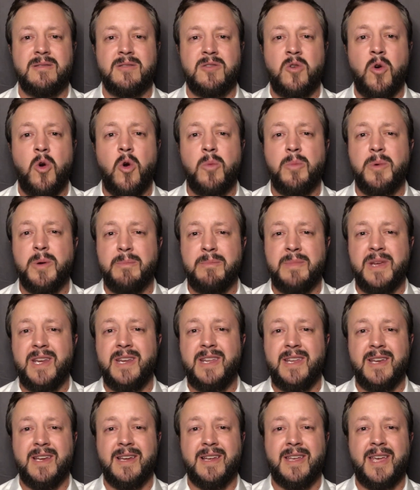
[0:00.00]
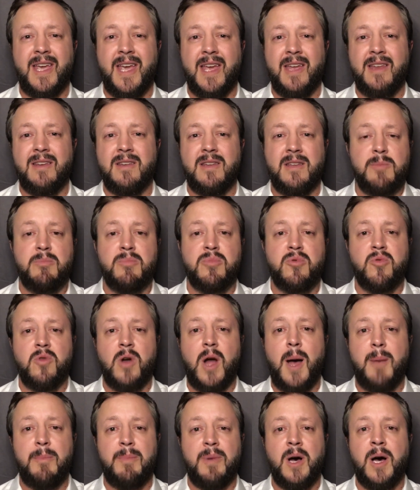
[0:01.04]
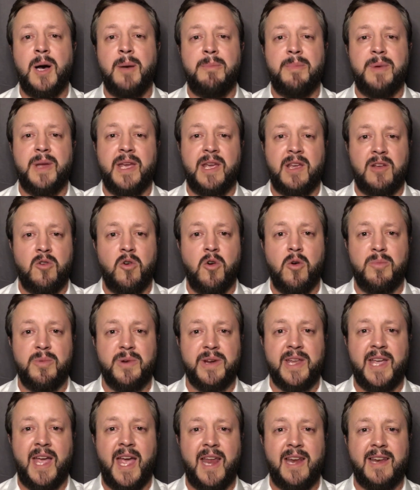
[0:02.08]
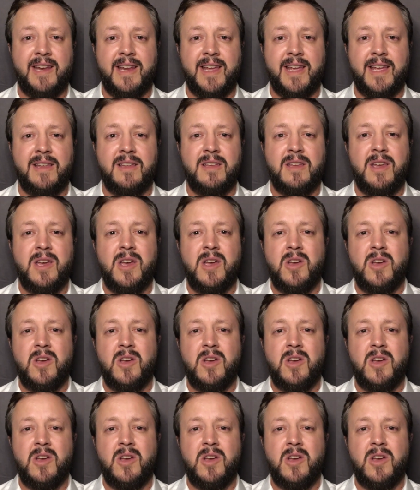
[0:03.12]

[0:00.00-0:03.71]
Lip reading: corporate media can prop up a corporate candidate